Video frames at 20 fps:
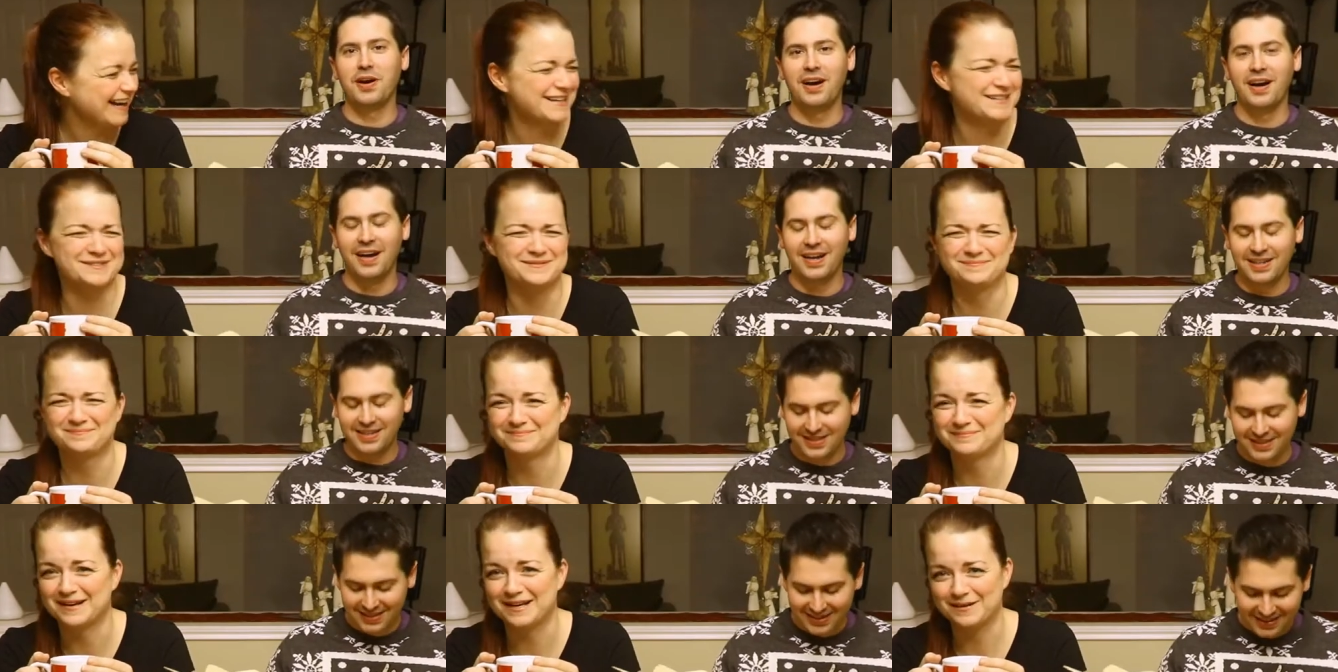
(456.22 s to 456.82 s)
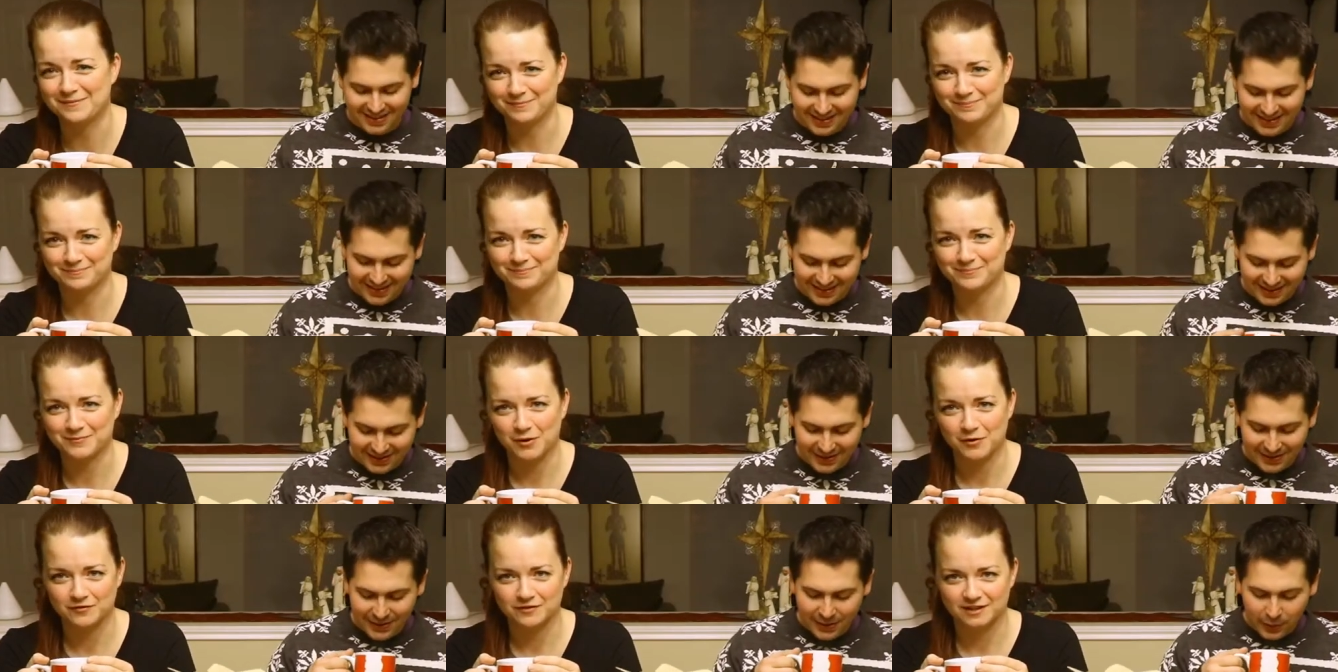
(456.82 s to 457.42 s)
Speaker 1: hot. Might have
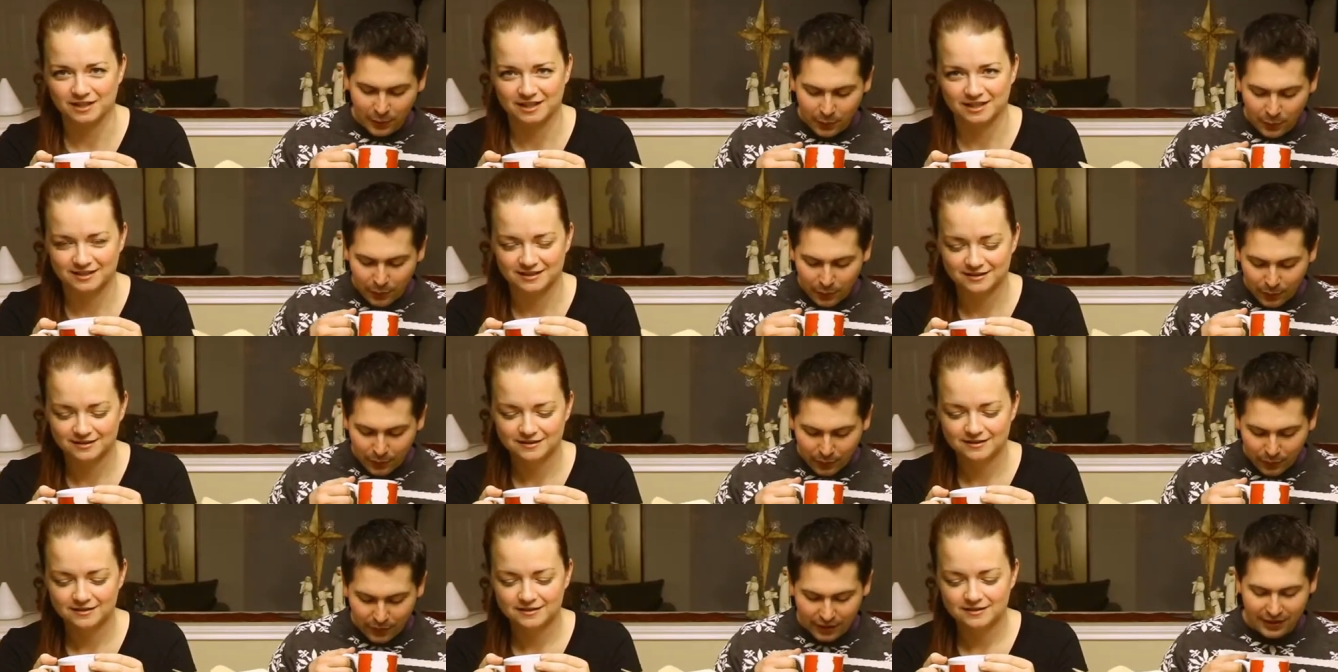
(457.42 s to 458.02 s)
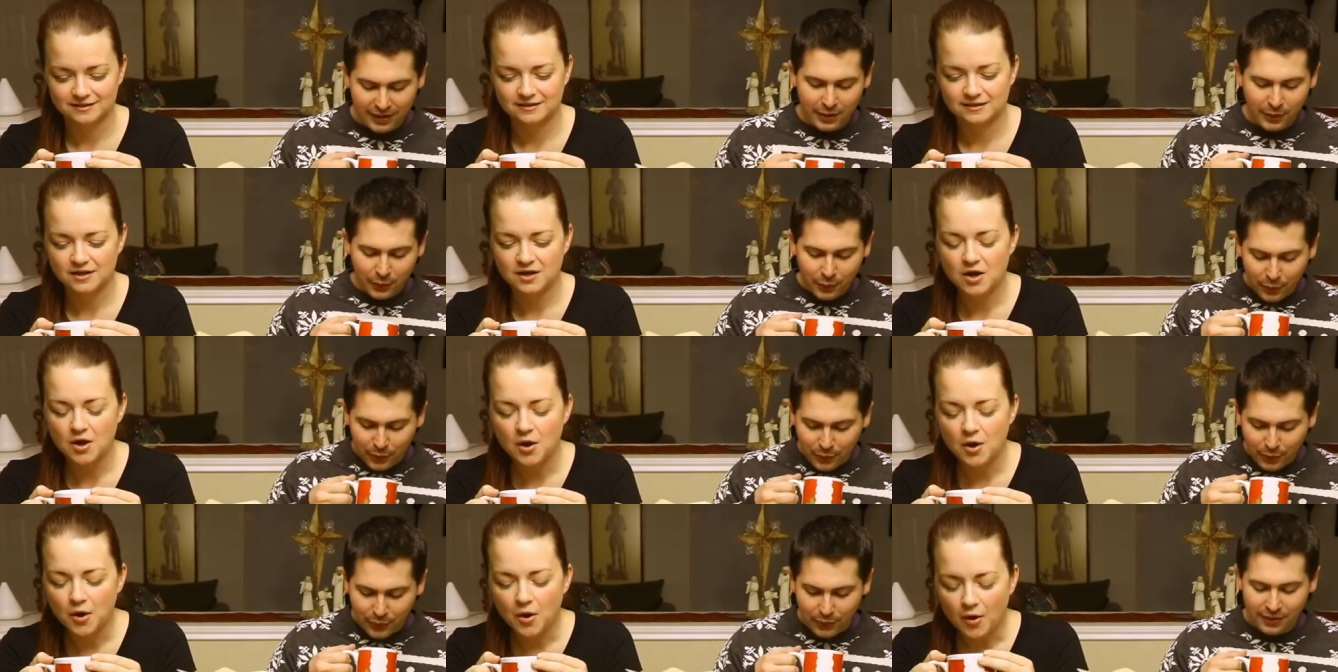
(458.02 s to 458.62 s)
overdone it.
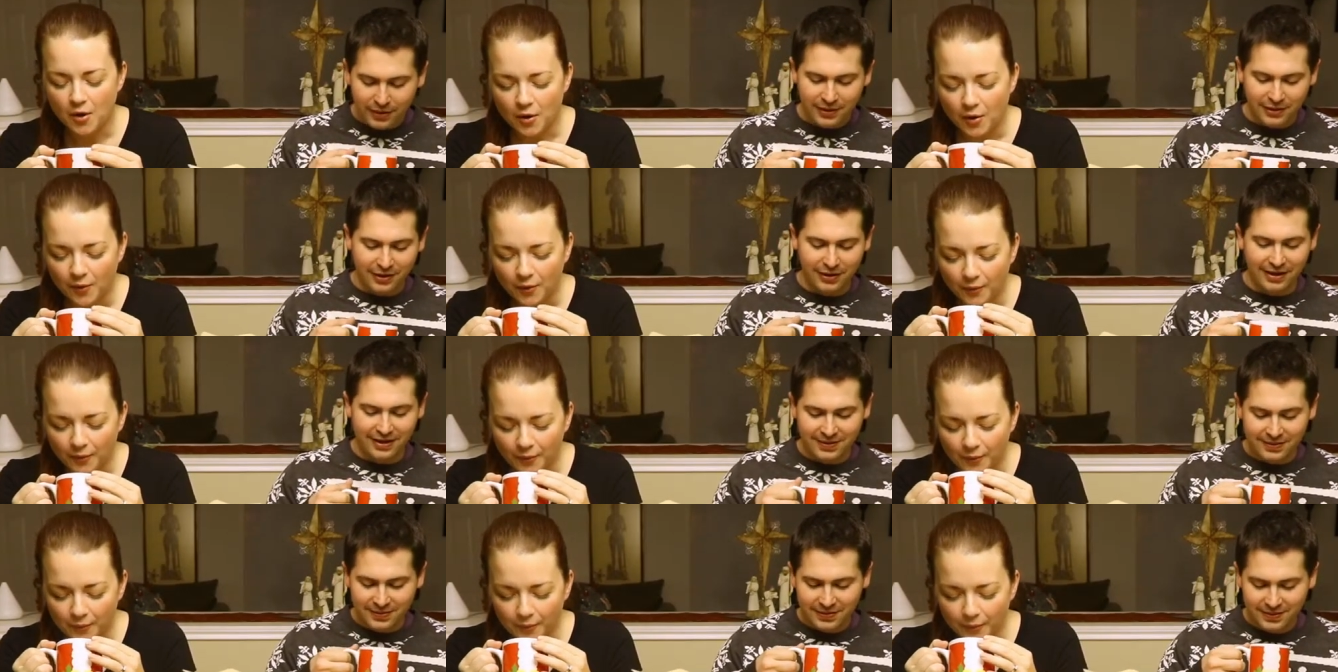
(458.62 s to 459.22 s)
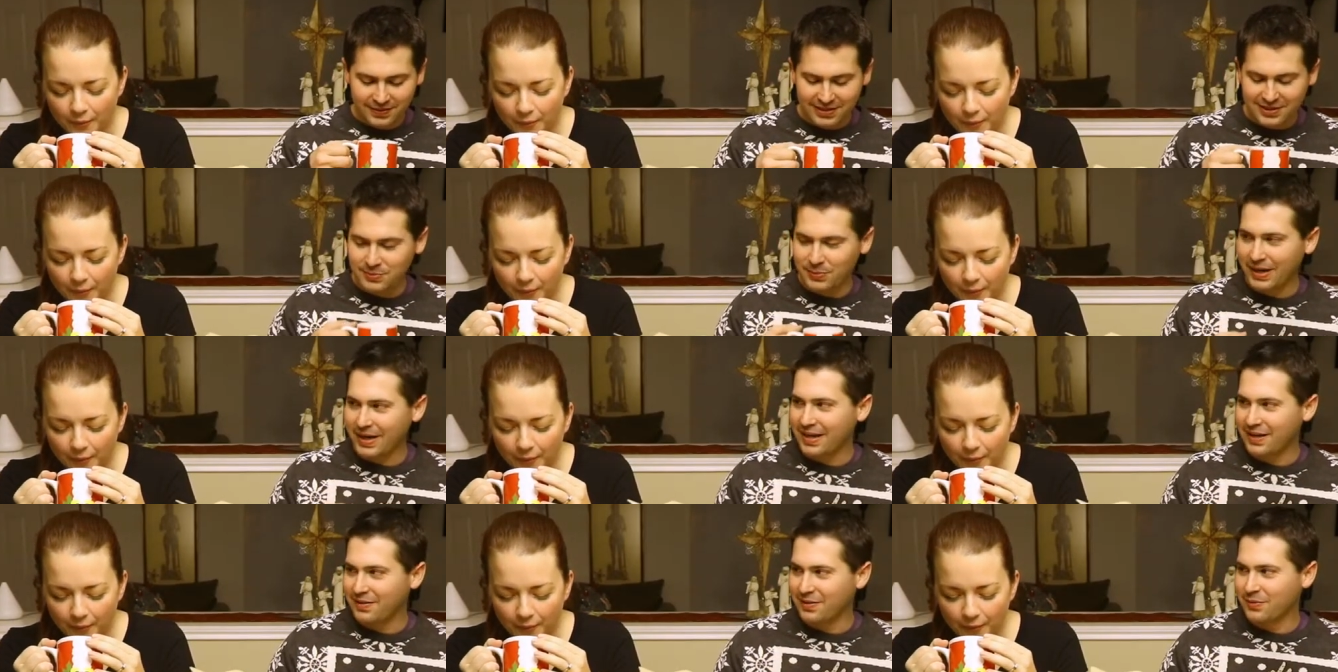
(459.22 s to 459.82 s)
Speaker 2: All right, this
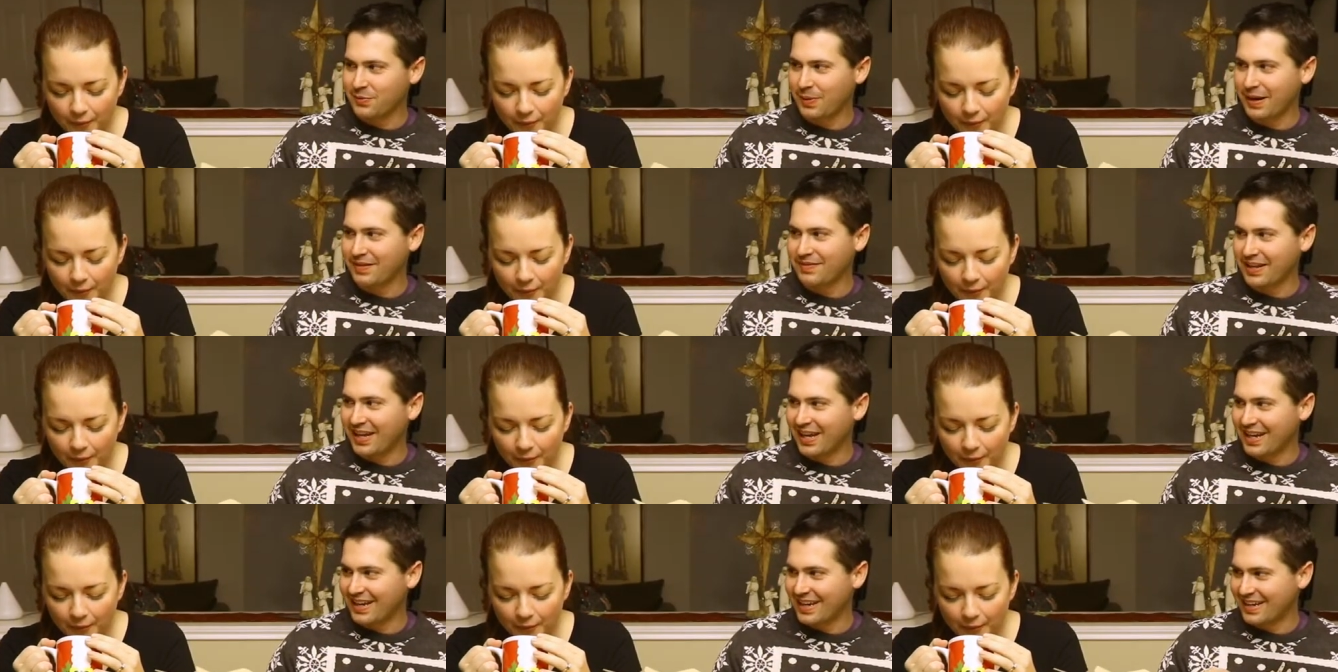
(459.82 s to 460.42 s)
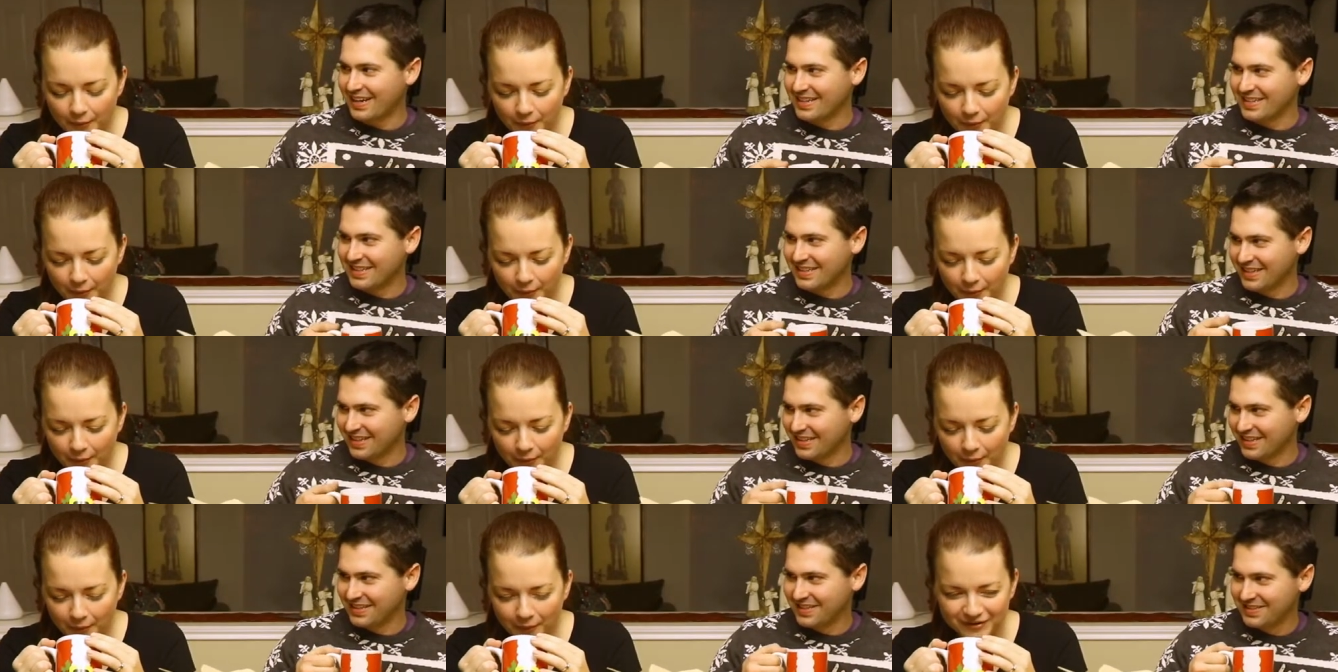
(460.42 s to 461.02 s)
might, this might have to edit
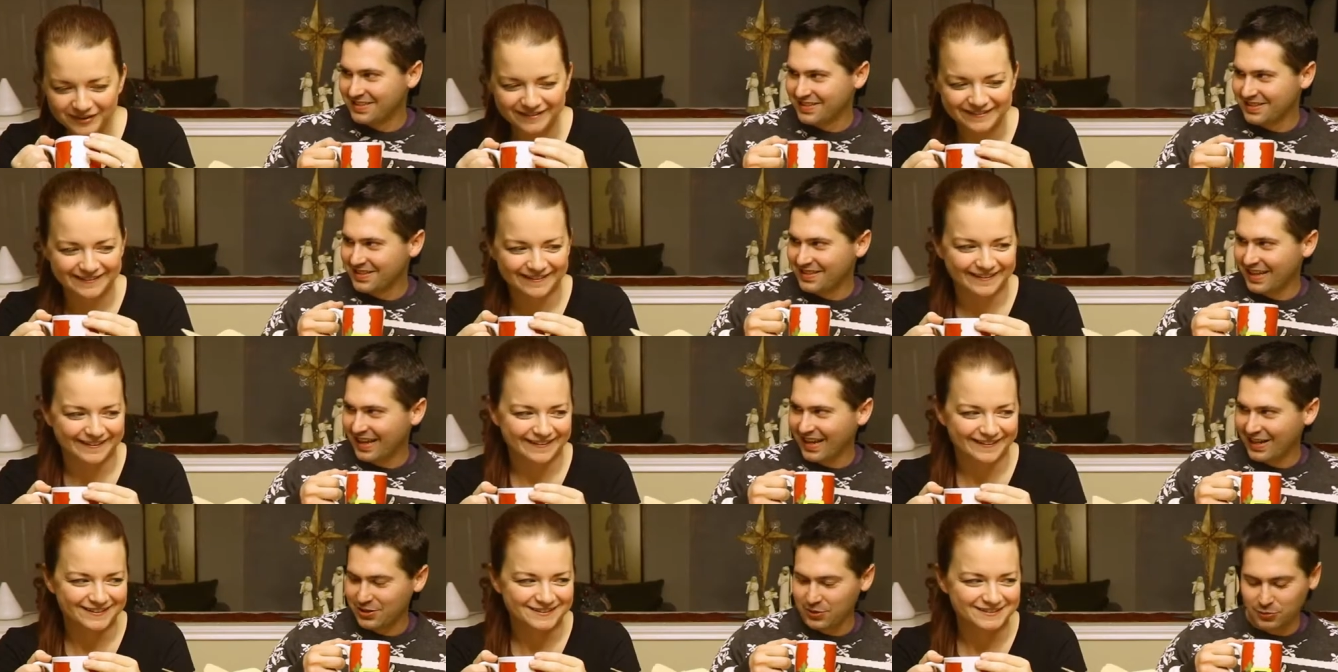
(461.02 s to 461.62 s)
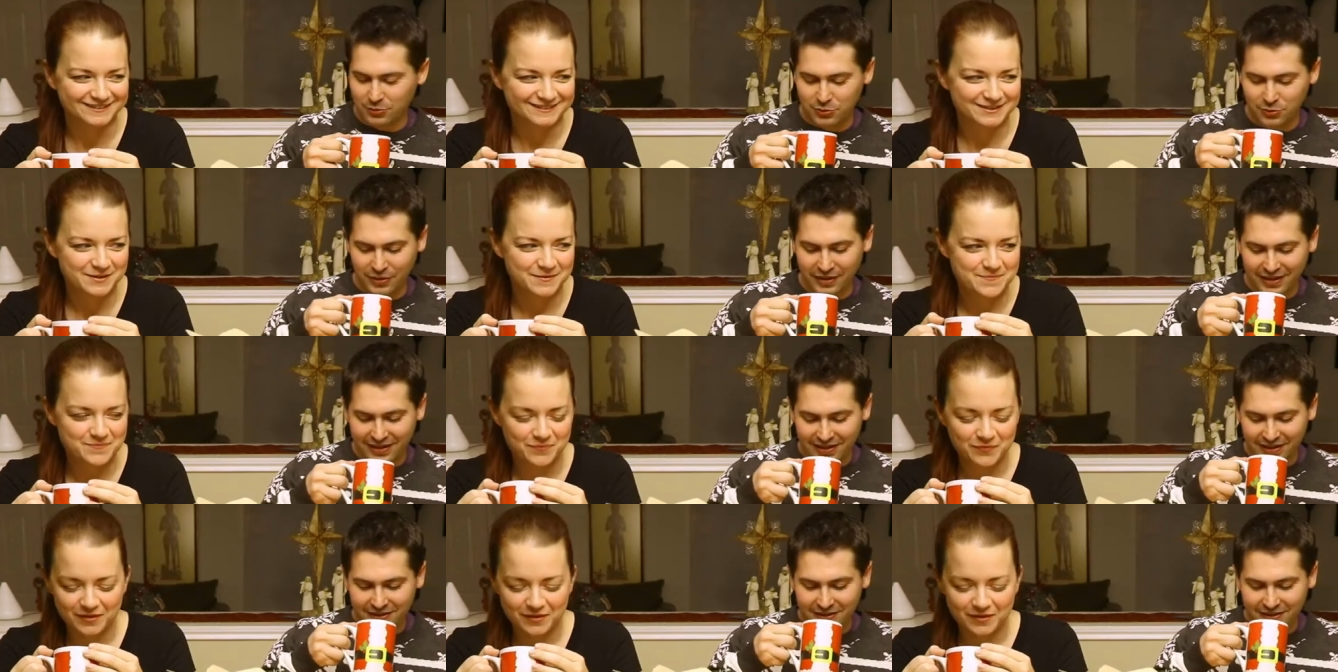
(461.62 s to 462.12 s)
into the, yeah. the actual drink.